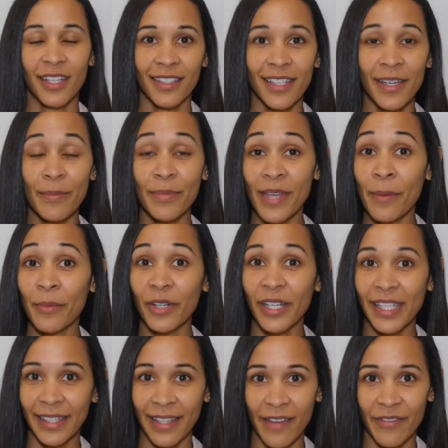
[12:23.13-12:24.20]
Tip number
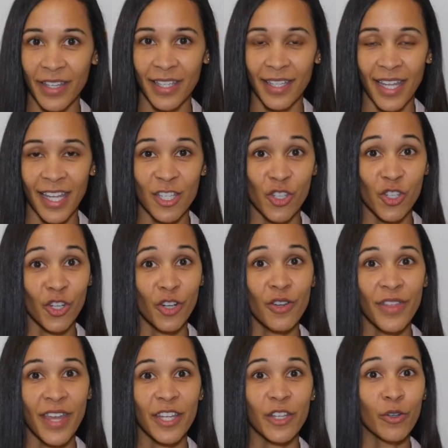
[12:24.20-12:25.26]
11
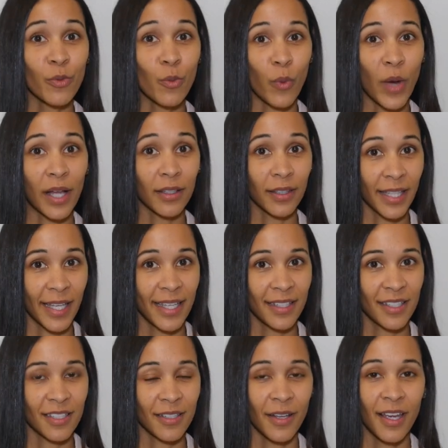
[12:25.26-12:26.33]
ensure that you're well
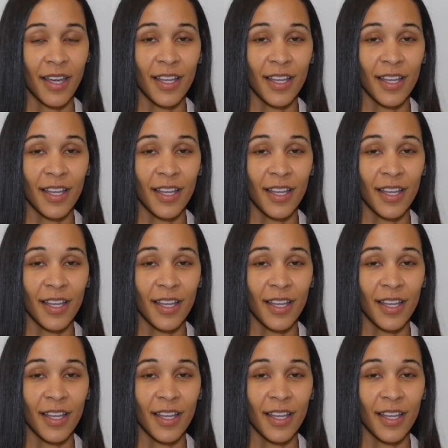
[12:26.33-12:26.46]
lit.